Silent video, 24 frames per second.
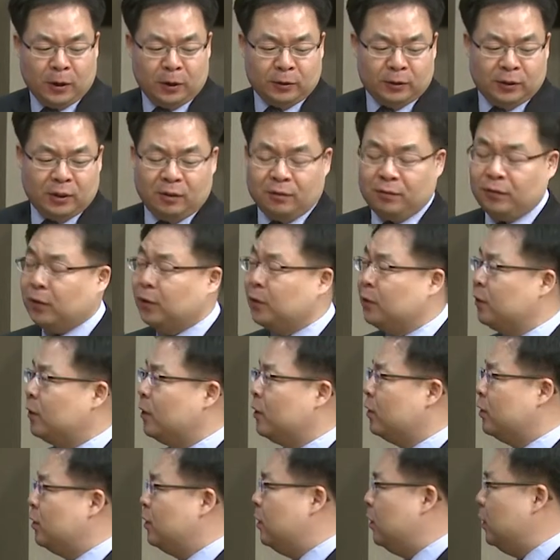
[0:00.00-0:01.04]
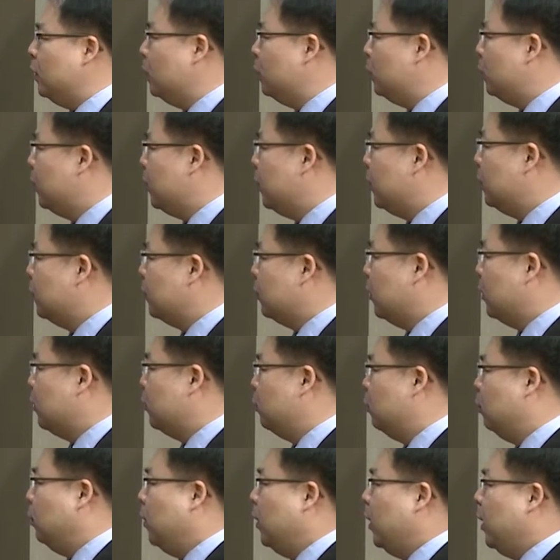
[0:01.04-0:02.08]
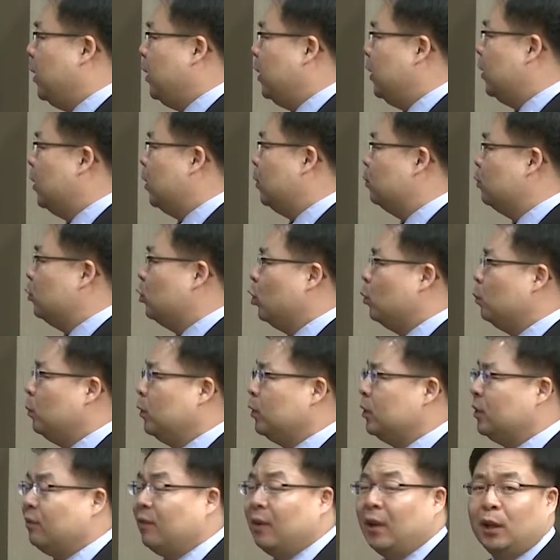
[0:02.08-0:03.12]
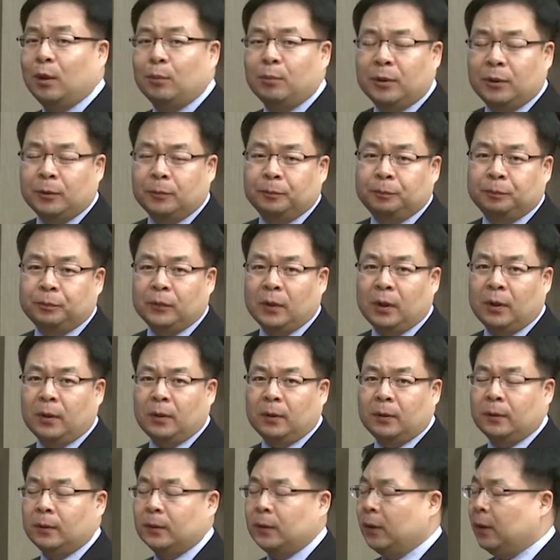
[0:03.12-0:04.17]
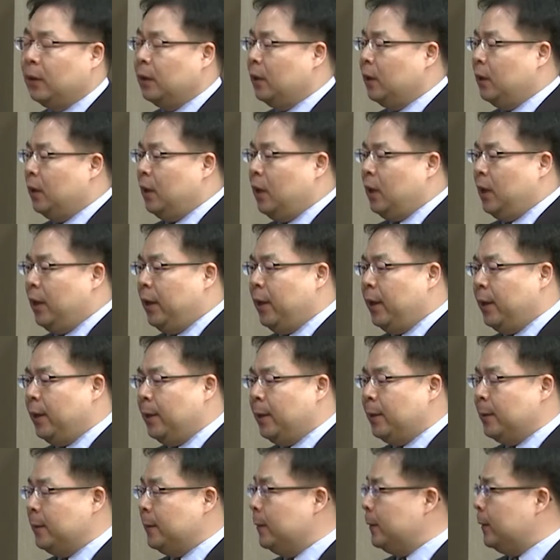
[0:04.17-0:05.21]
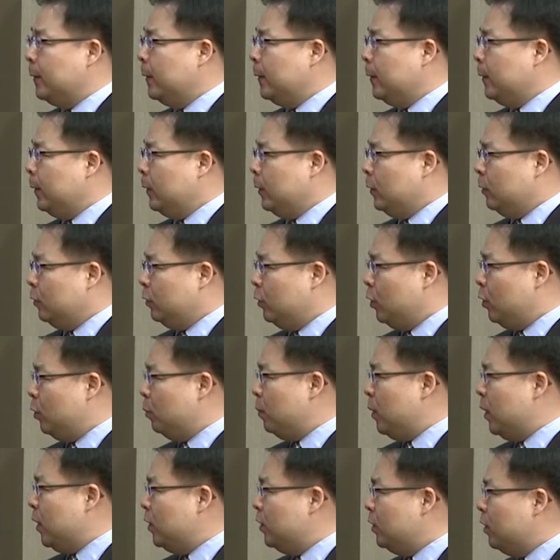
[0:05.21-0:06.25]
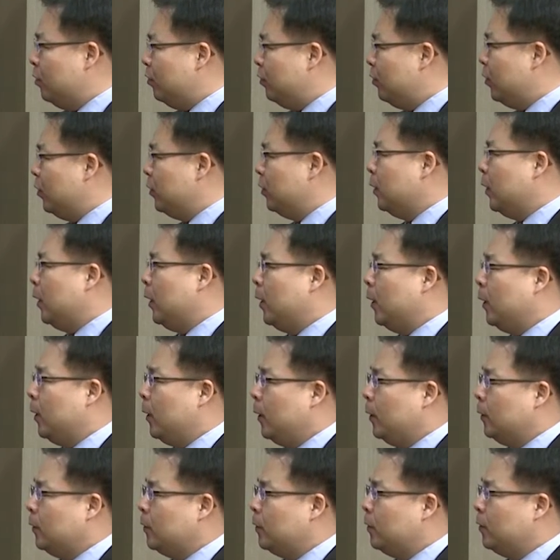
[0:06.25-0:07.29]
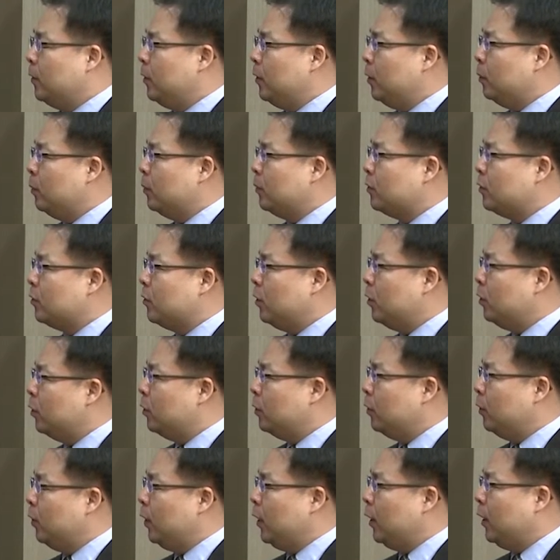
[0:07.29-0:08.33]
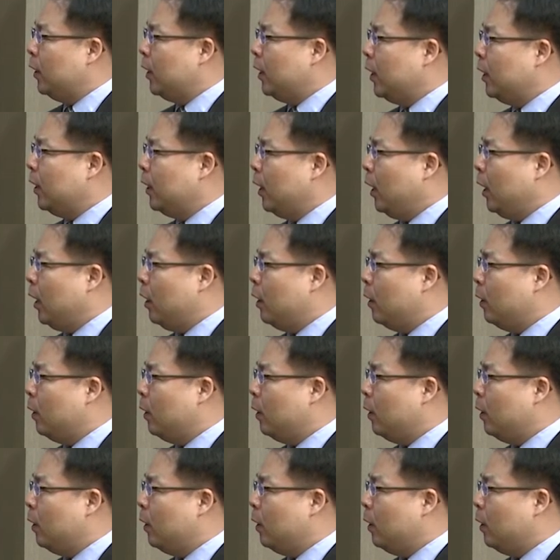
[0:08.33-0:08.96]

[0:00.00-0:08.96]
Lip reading: different theories explaining abnormal development. And there are many different the theories here, and I